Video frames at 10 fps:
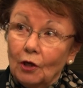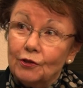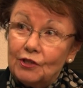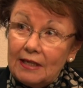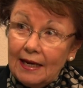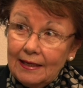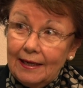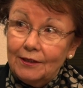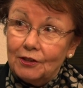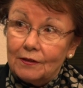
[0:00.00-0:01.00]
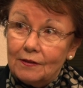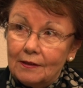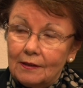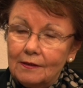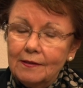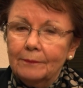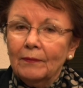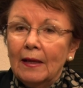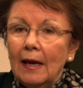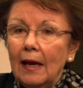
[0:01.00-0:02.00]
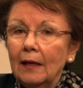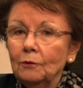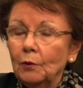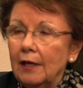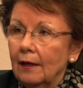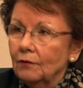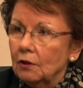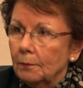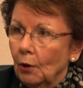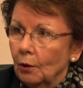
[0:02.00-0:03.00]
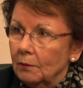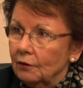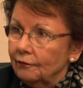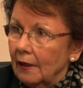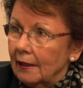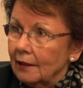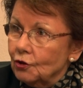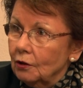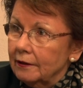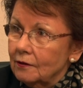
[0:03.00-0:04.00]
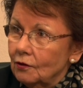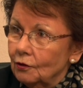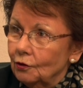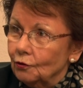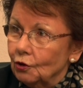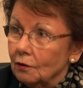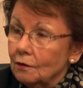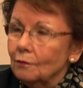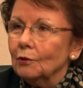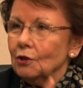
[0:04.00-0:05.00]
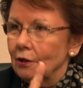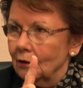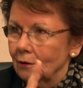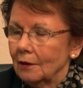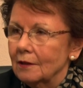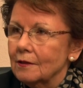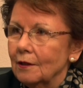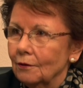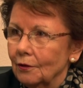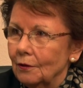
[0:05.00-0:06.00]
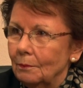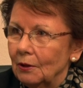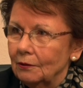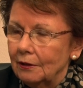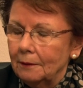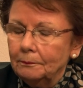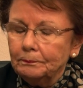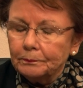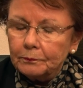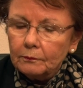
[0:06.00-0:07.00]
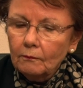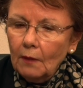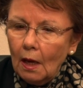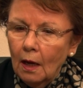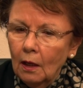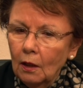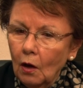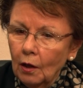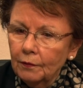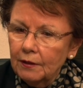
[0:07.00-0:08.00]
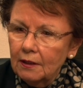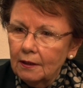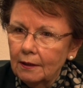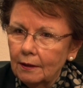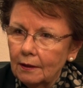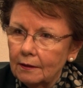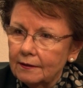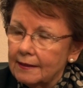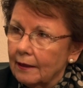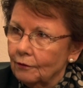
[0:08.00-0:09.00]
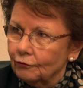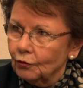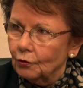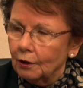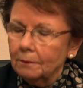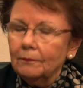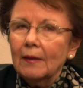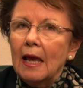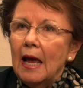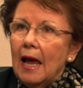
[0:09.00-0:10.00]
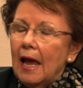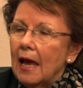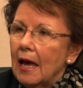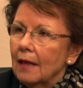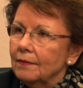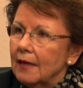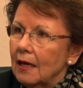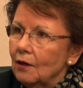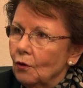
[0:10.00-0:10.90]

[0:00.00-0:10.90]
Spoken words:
our state agencies, and we have the Department of Financial Institutions, which is here in the building on the second floor, and they